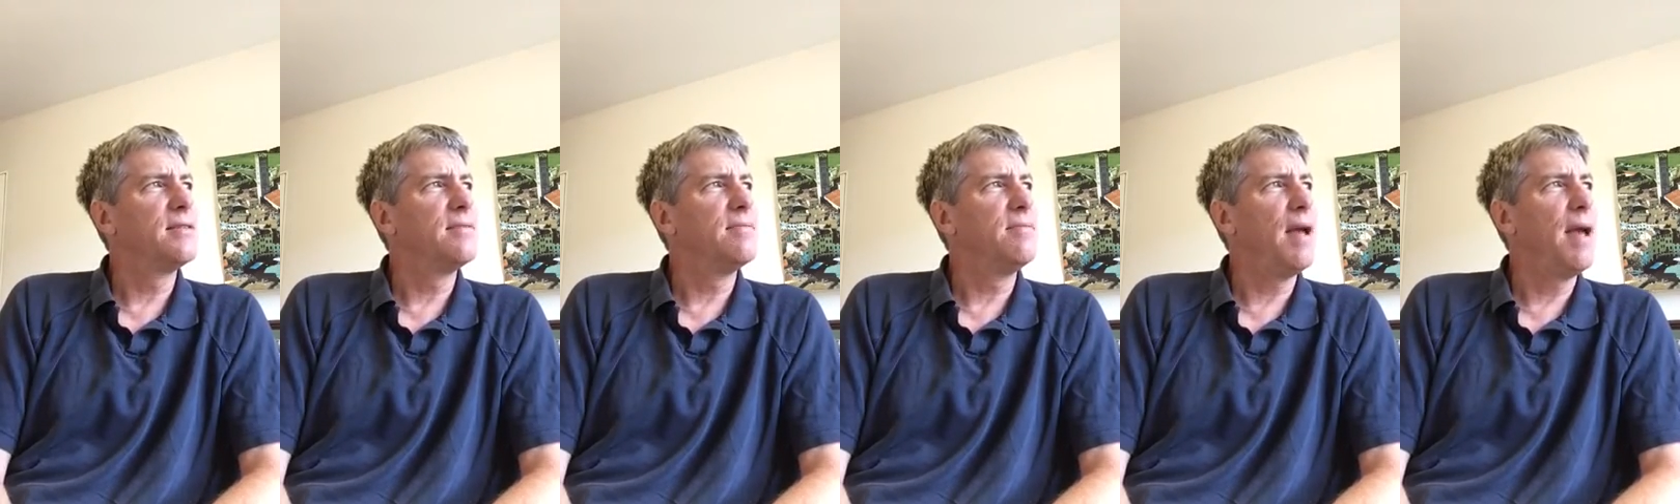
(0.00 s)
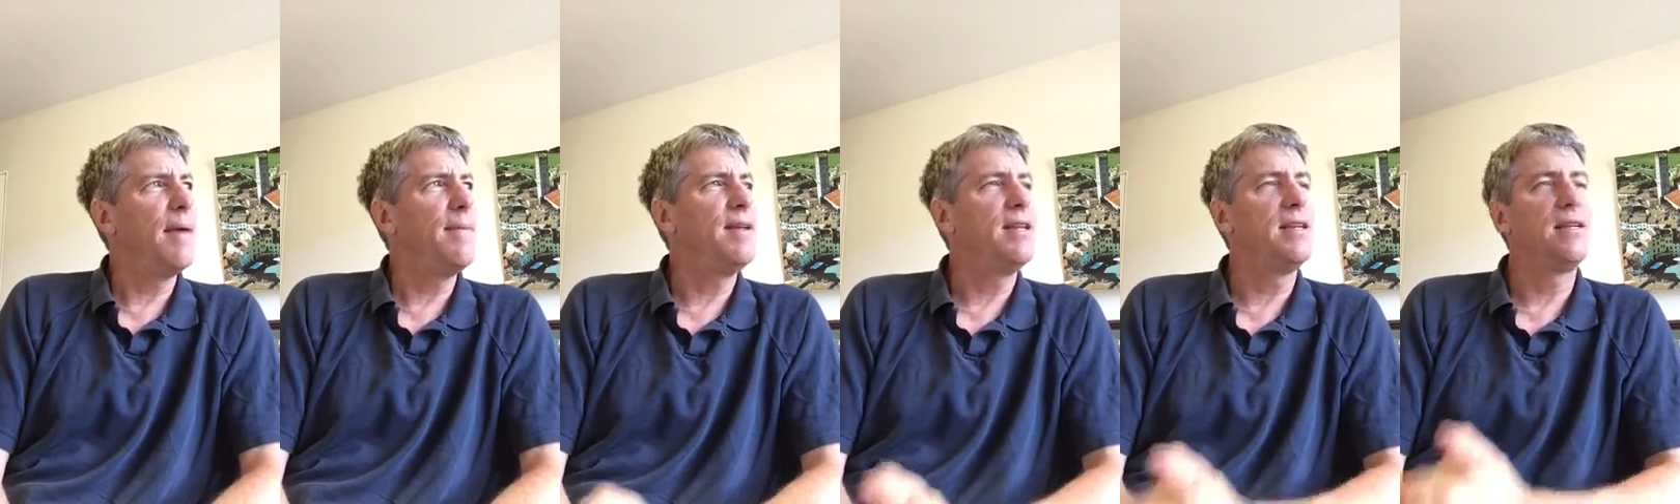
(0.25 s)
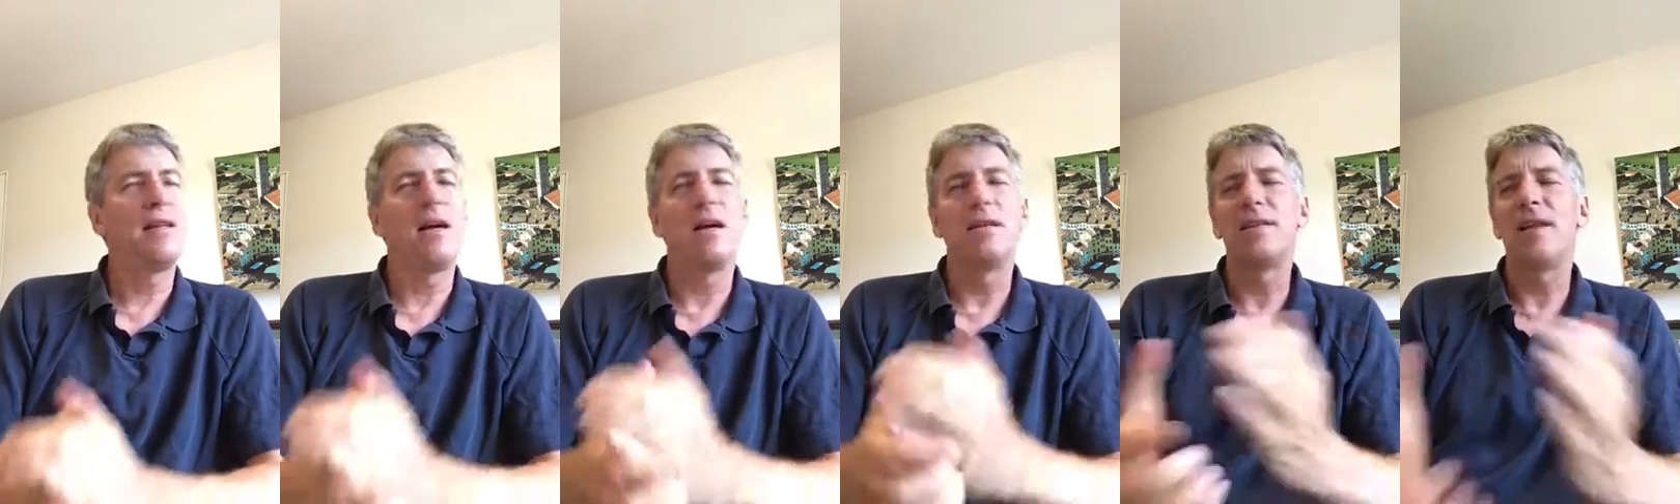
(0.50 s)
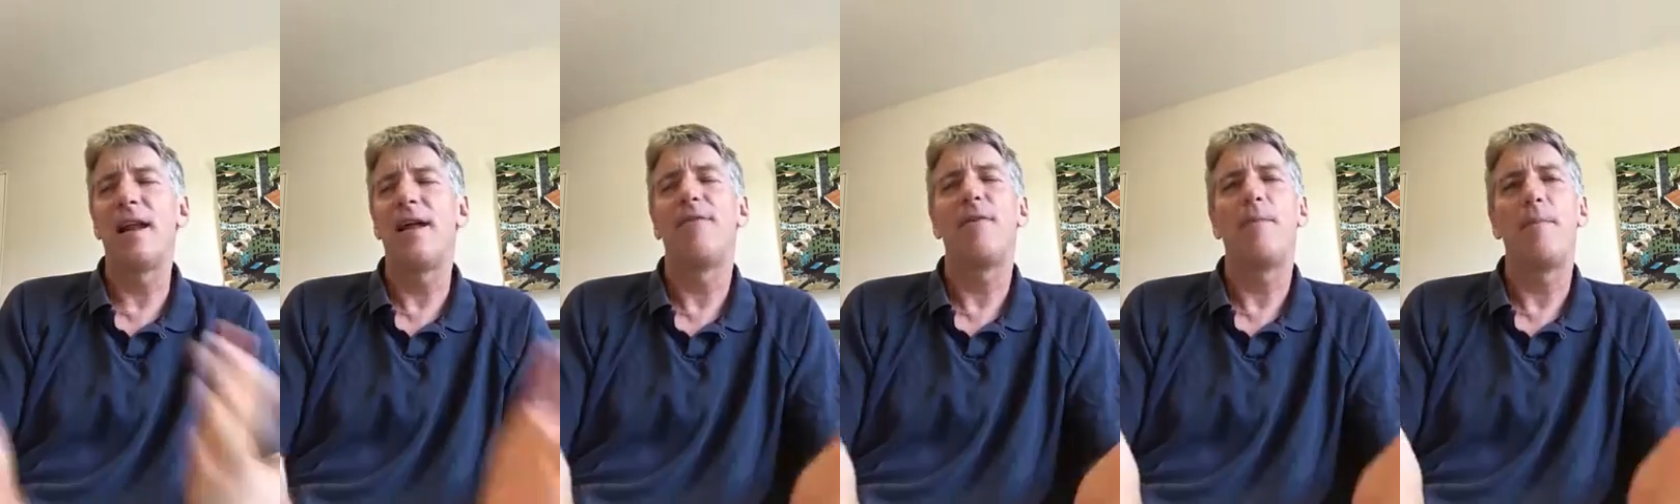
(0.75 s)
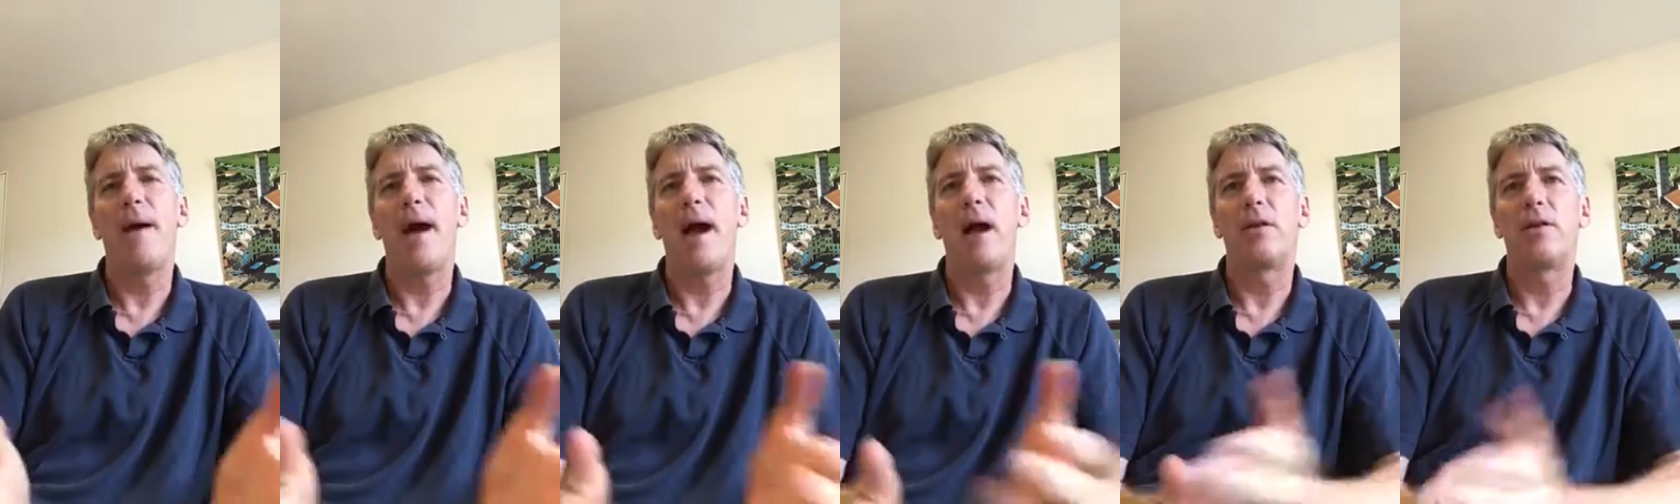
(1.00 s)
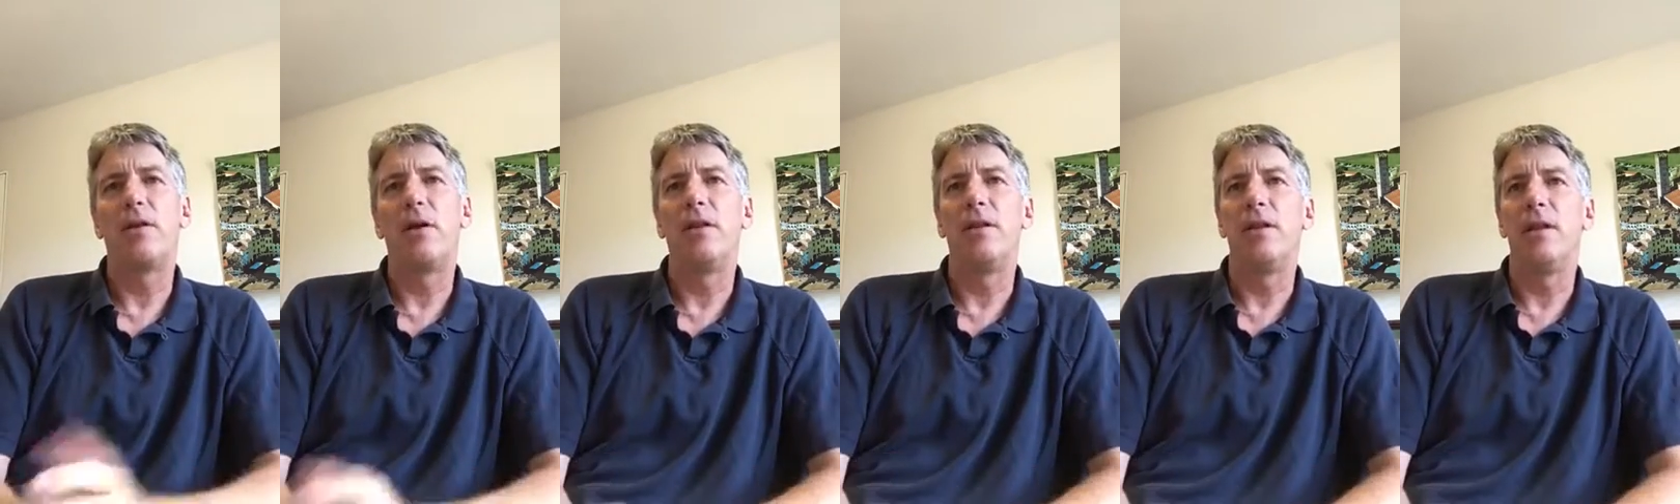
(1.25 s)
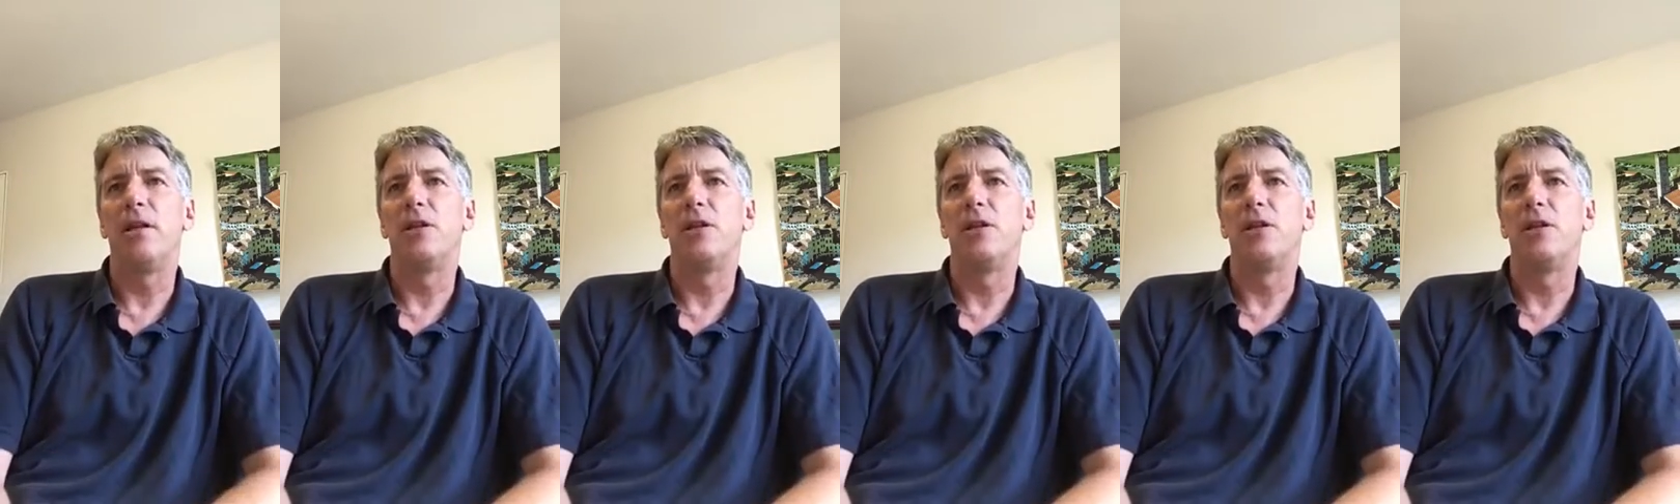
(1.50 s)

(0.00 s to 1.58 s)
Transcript: maybe doesn't have a background in